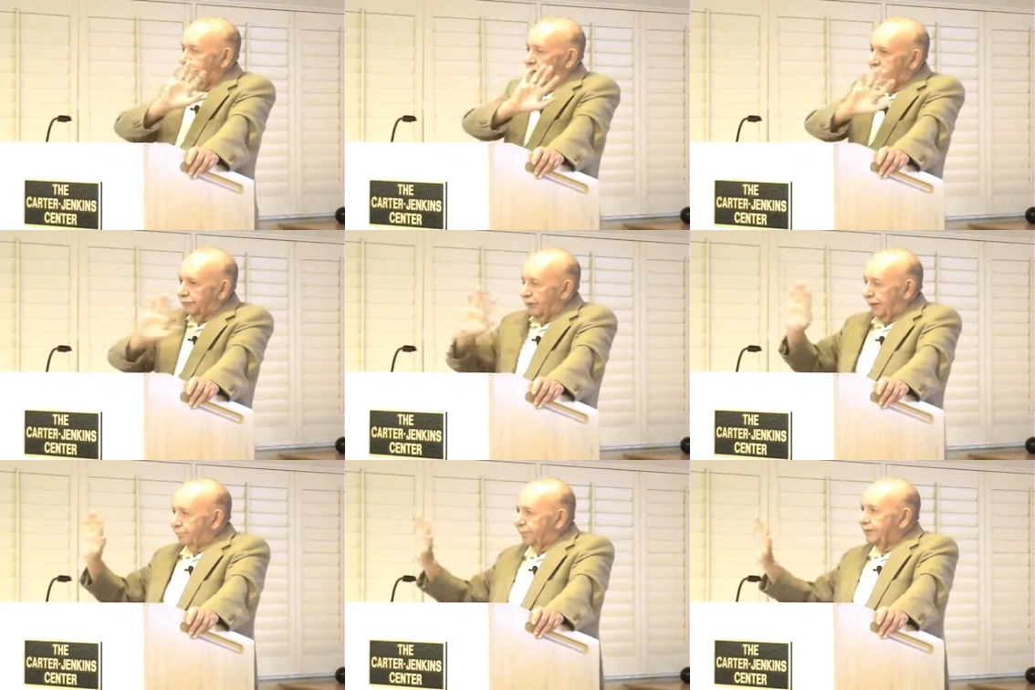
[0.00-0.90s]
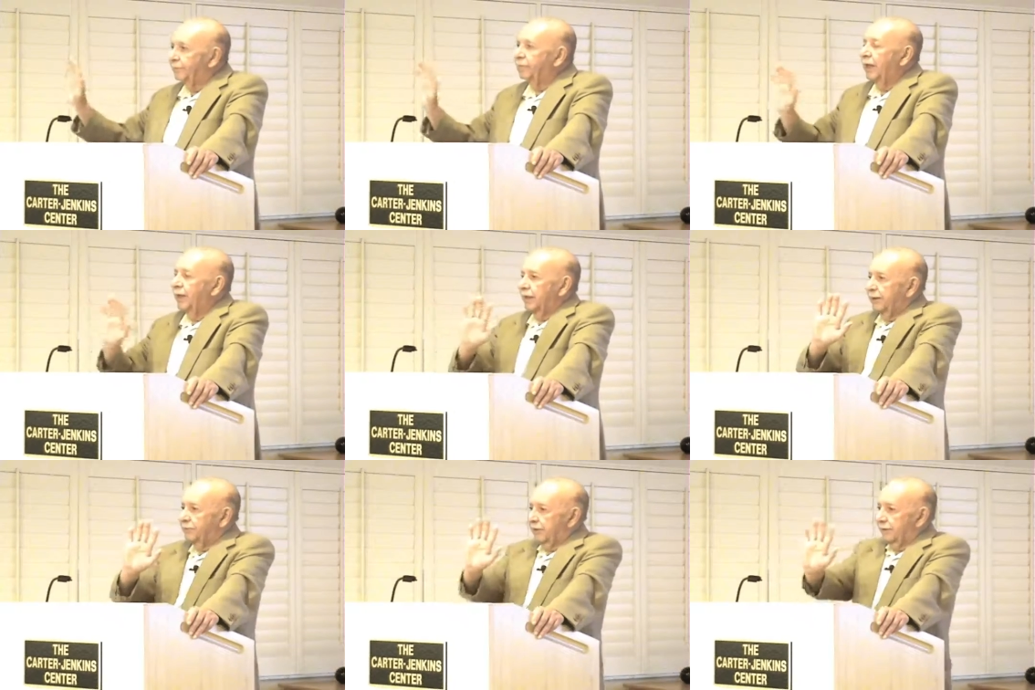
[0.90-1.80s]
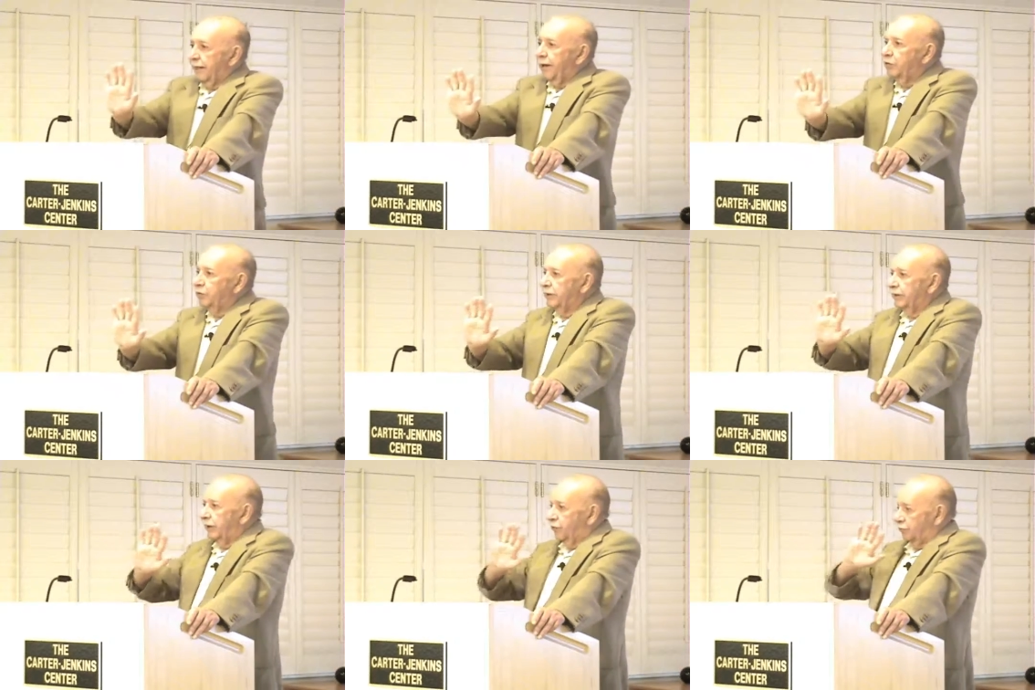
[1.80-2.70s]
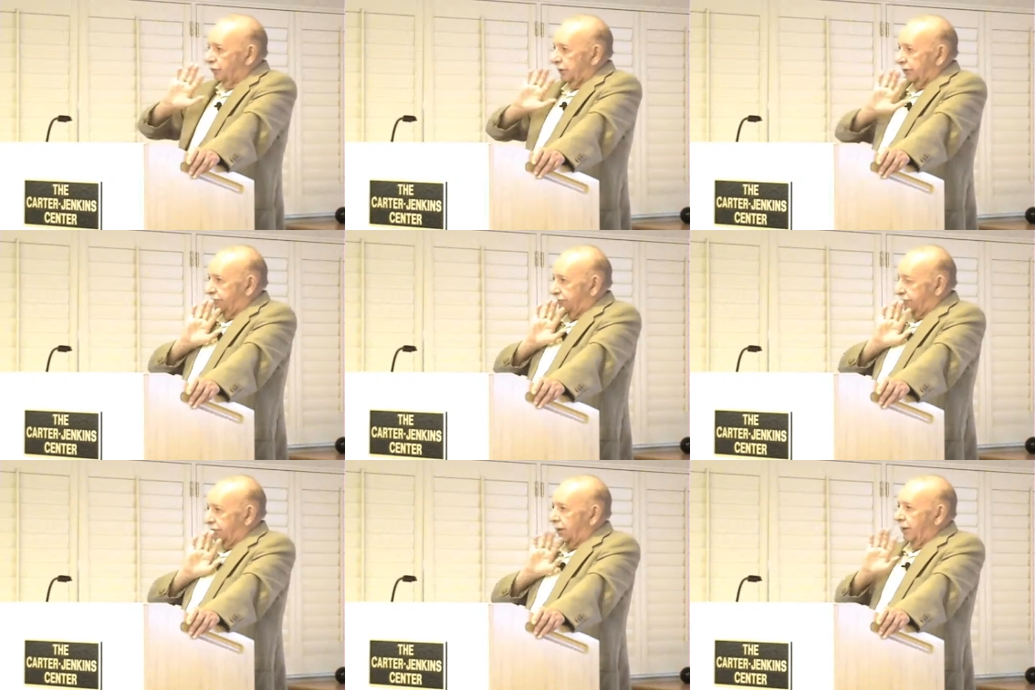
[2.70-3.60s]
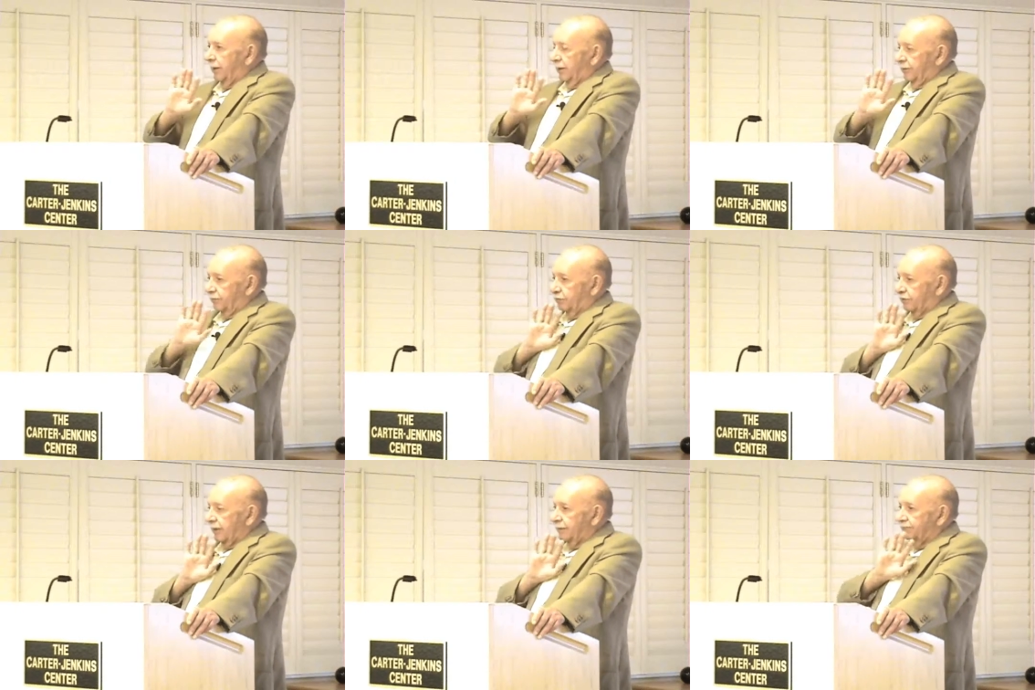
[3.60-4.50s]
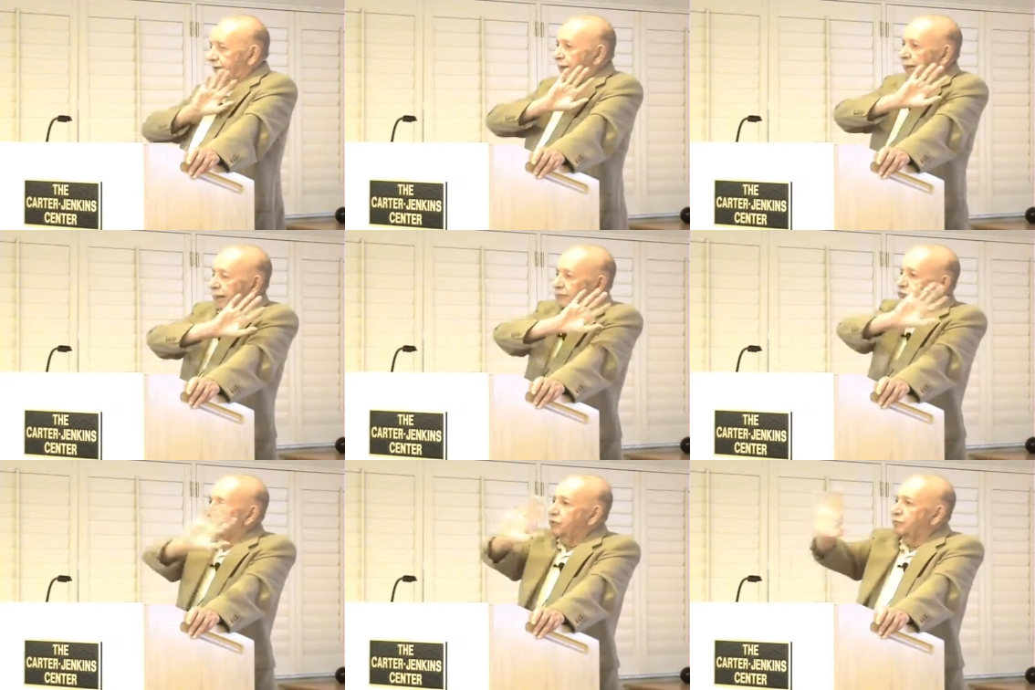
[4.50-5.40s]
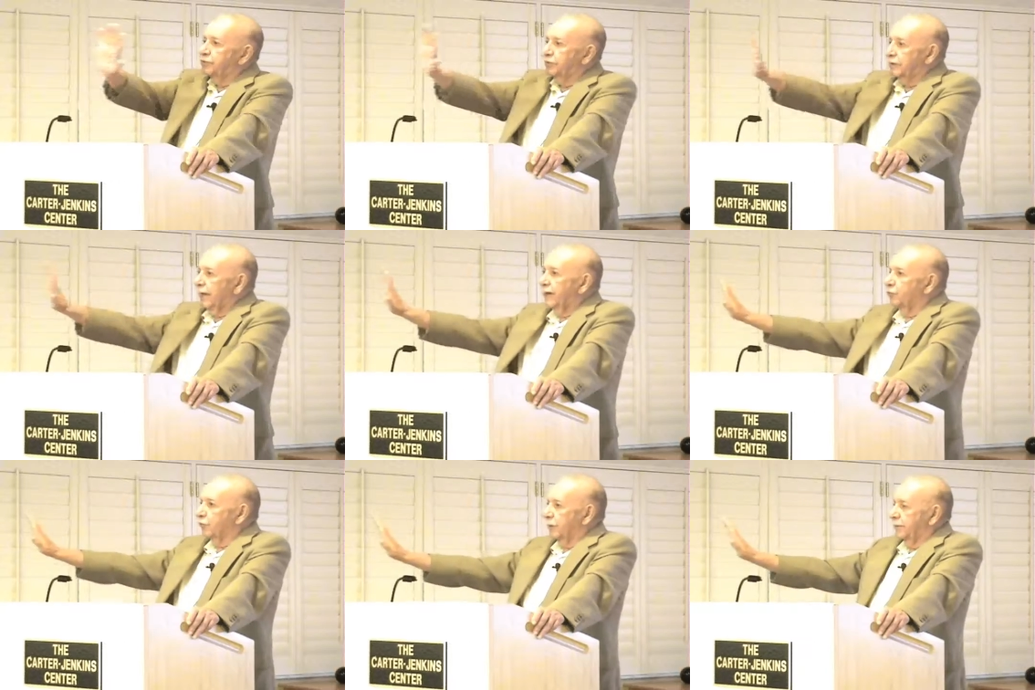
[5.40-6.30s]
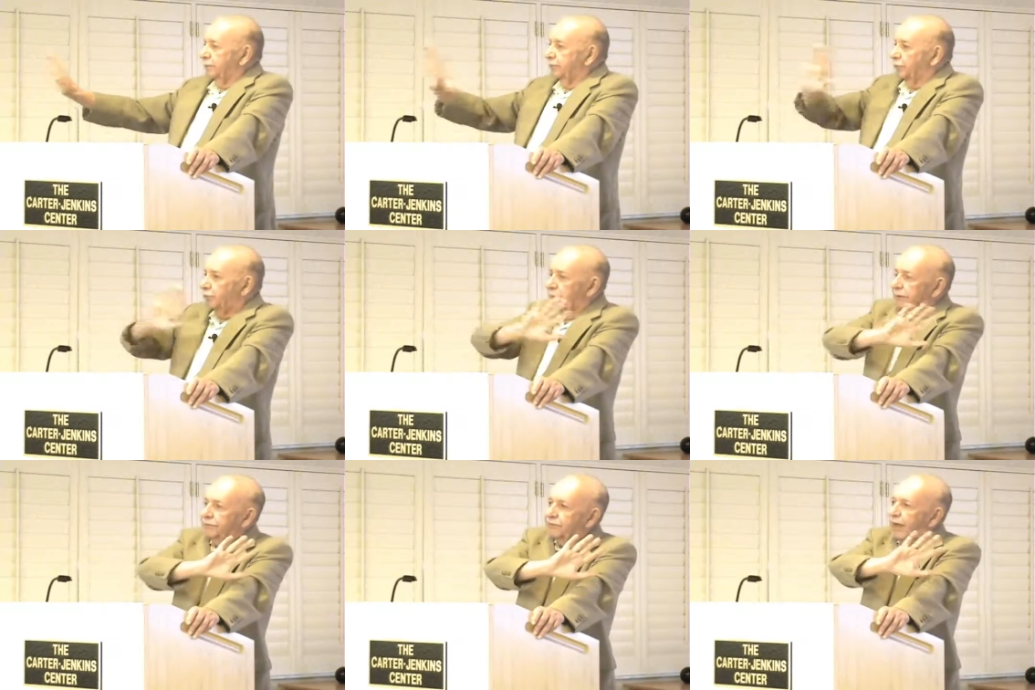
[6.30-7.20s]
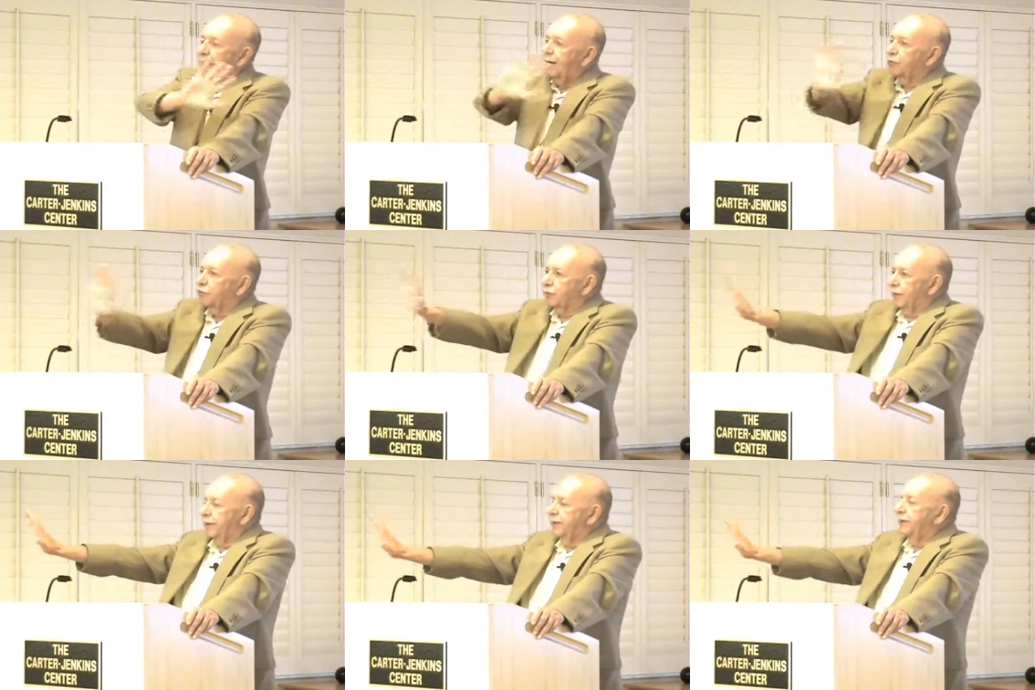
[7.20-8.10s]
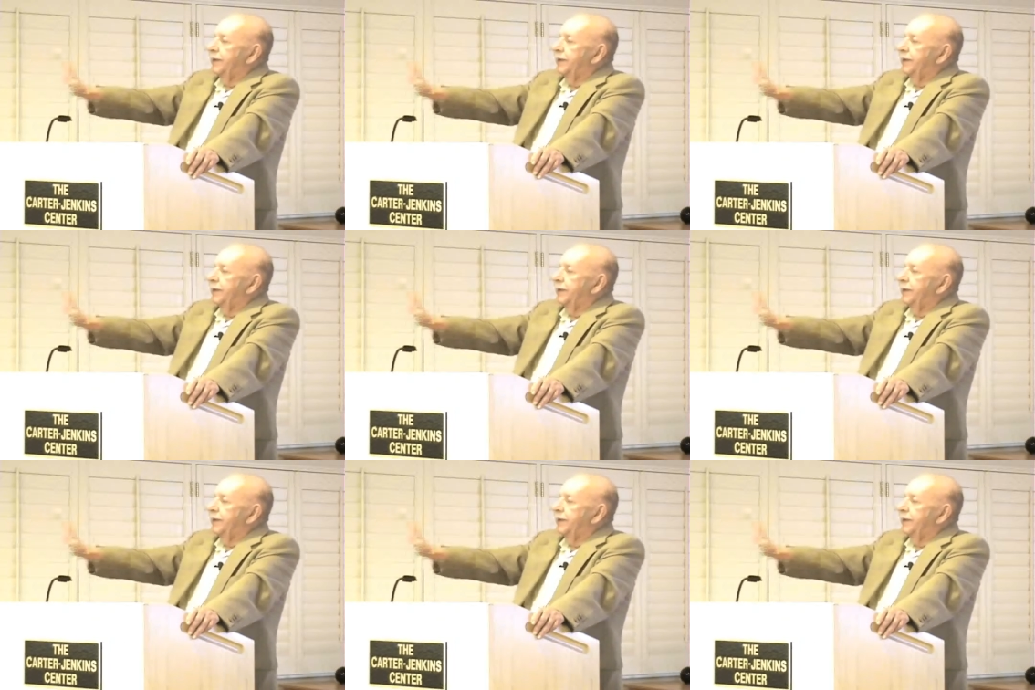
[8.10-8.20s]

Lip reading: that has happened is now he knows there is himself and something out there. But what is out there